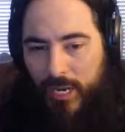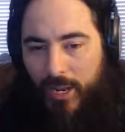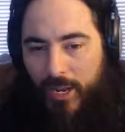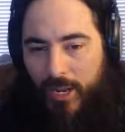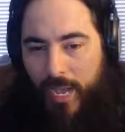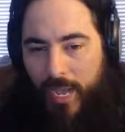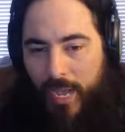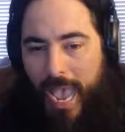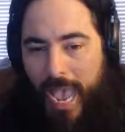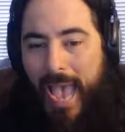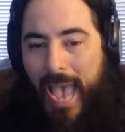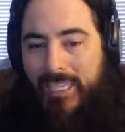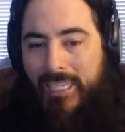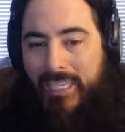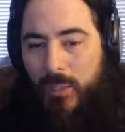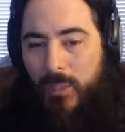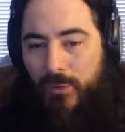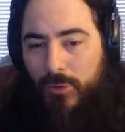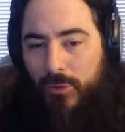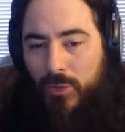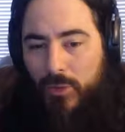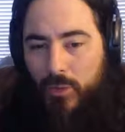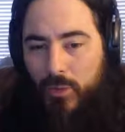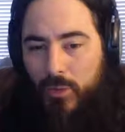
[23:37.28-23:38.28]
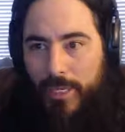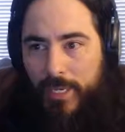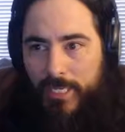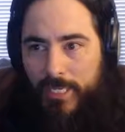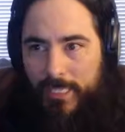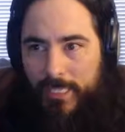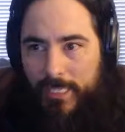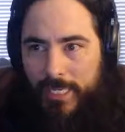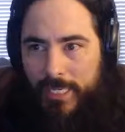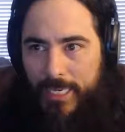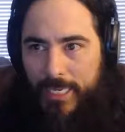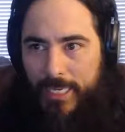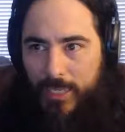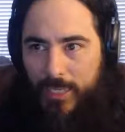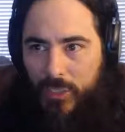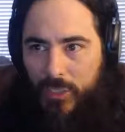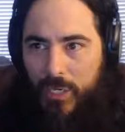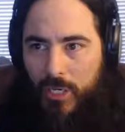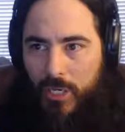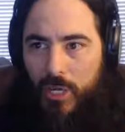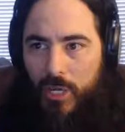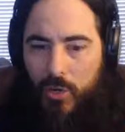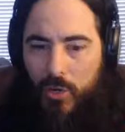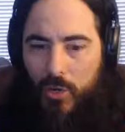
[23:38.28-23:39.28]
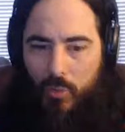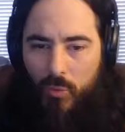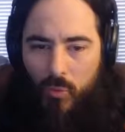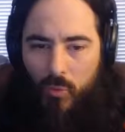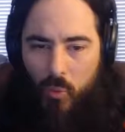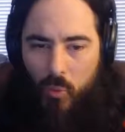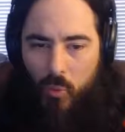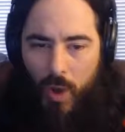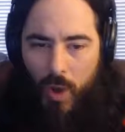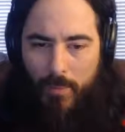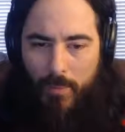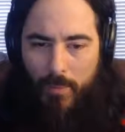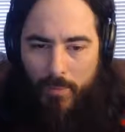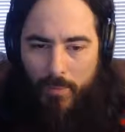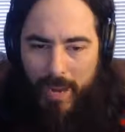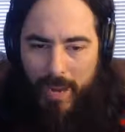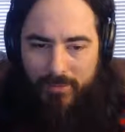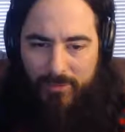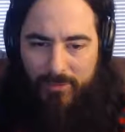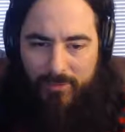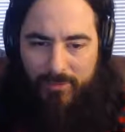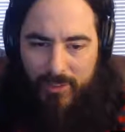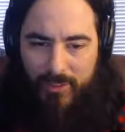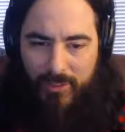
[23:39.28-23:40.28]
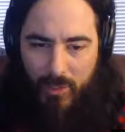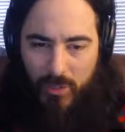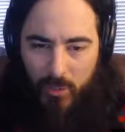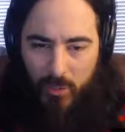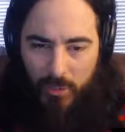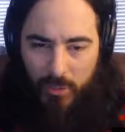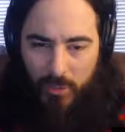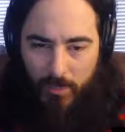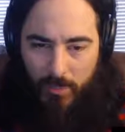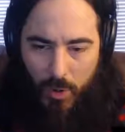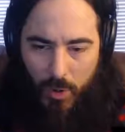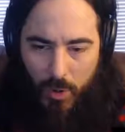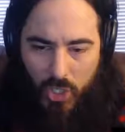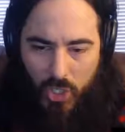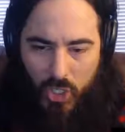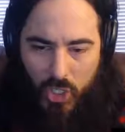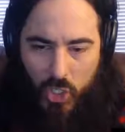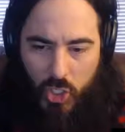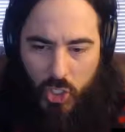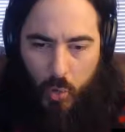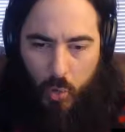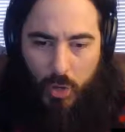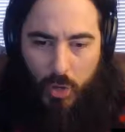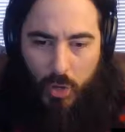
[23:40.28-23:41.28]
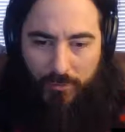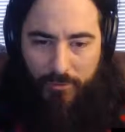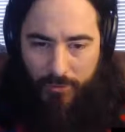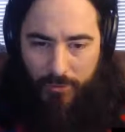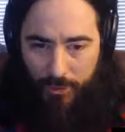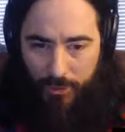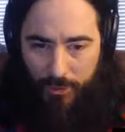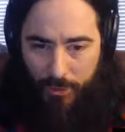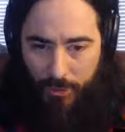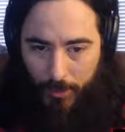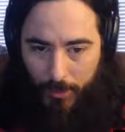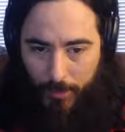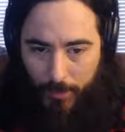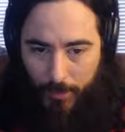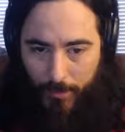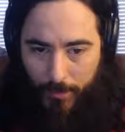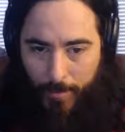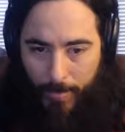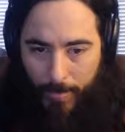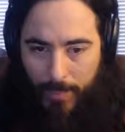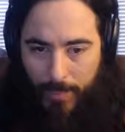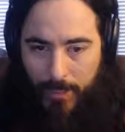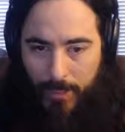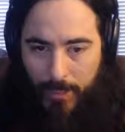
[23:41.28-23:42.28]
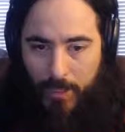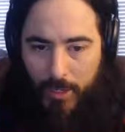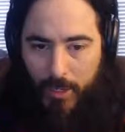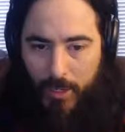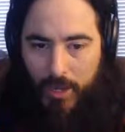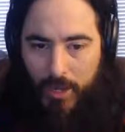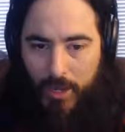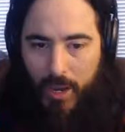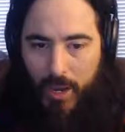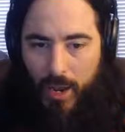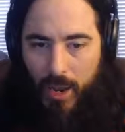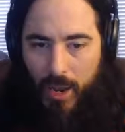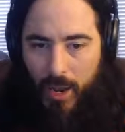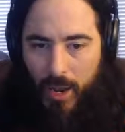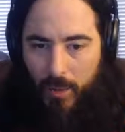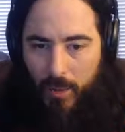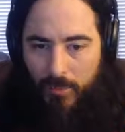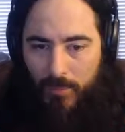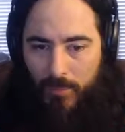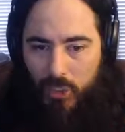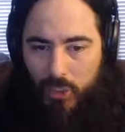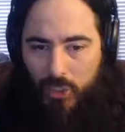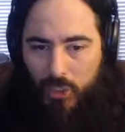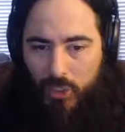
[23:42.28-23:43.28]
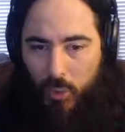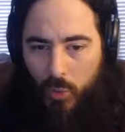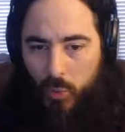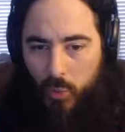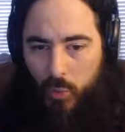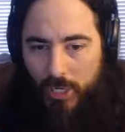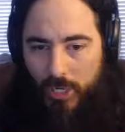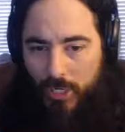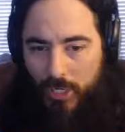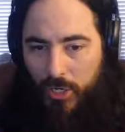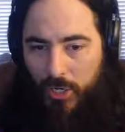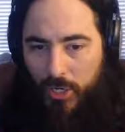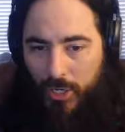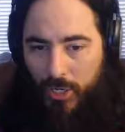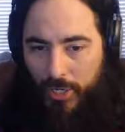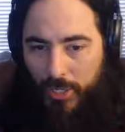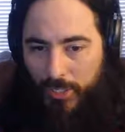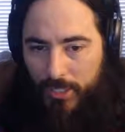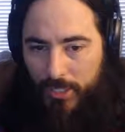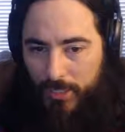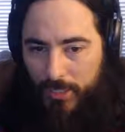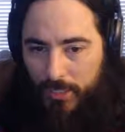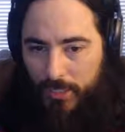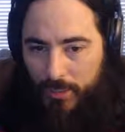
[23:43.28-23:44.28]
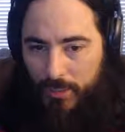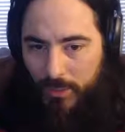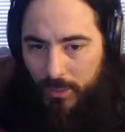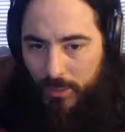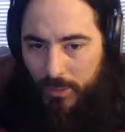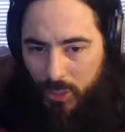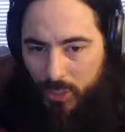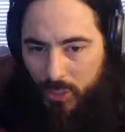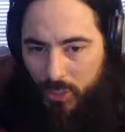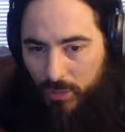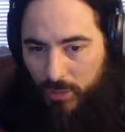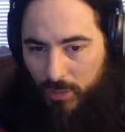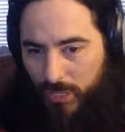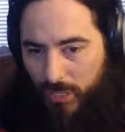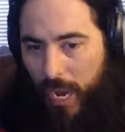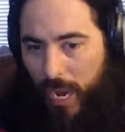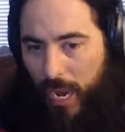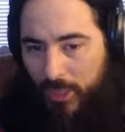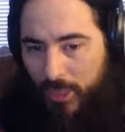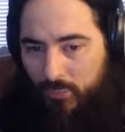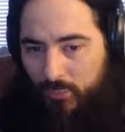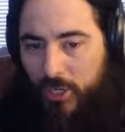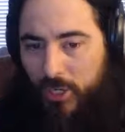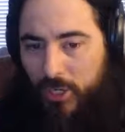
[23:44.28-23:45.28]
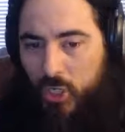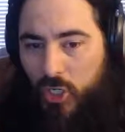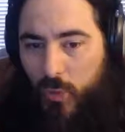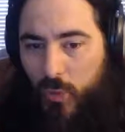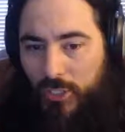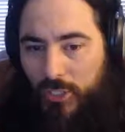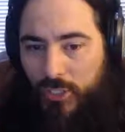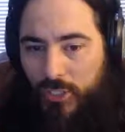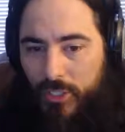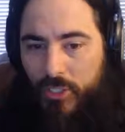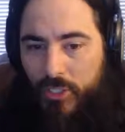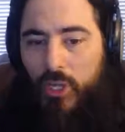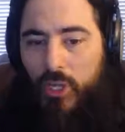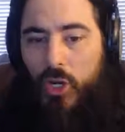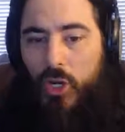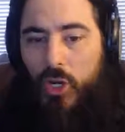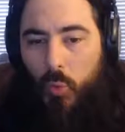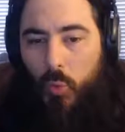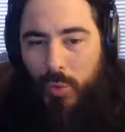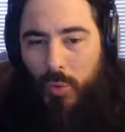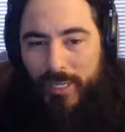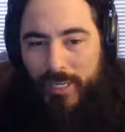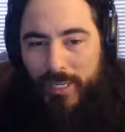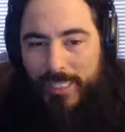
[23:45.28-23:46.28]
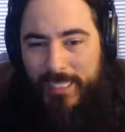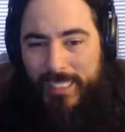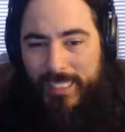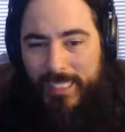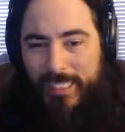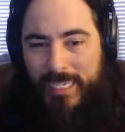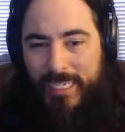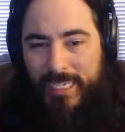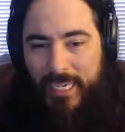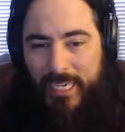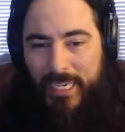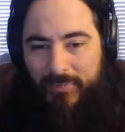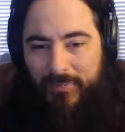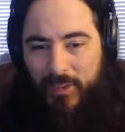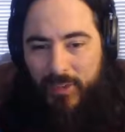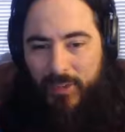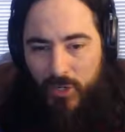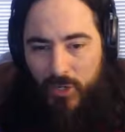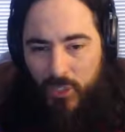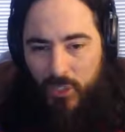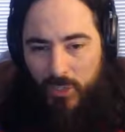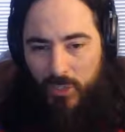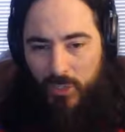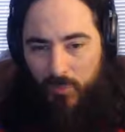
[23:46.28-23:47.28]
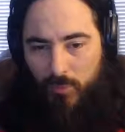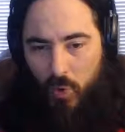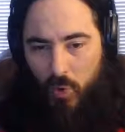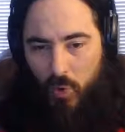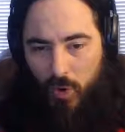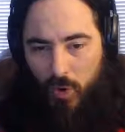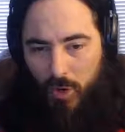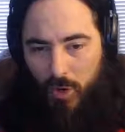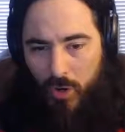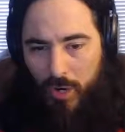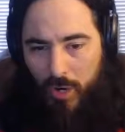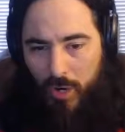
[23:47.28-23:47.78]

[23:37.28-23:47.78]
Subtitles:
asking with you is what might feel the most sure for you. So there's kind of three choices. We can see if there's some more